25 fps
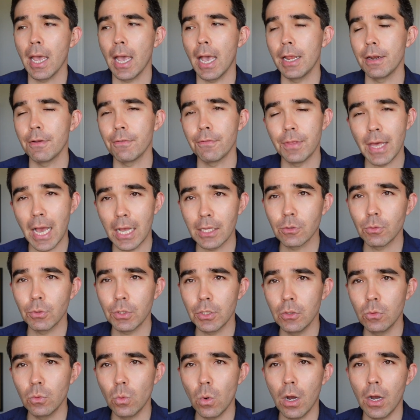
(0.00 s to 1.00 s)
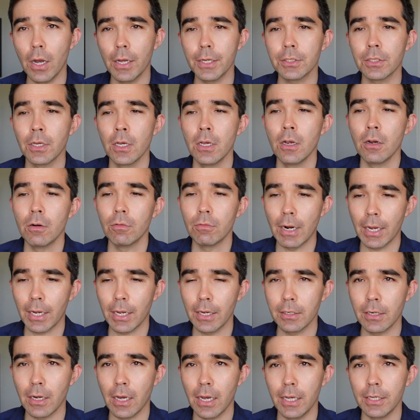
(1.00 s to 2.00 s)
And if that's what you want,
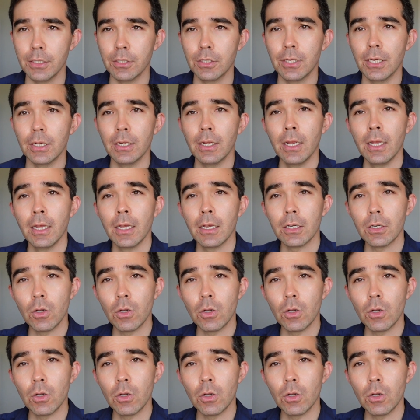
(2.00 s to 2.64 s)
recognize that